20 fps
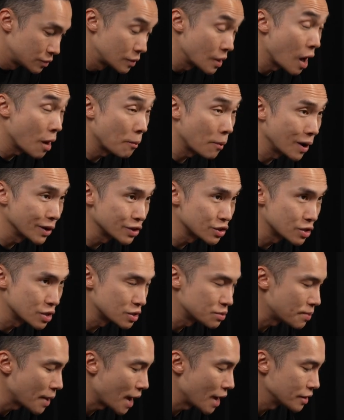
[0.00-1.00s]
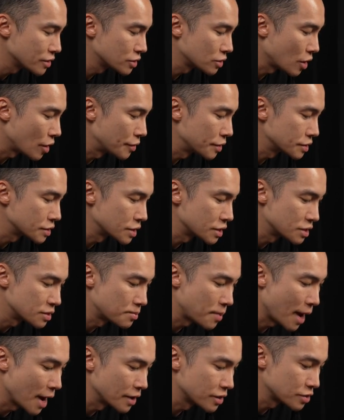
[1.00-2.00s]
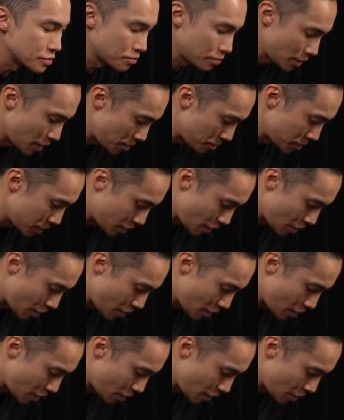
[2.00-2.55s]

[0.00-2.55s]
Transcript: Not much to this patch. Honestly, this patch probably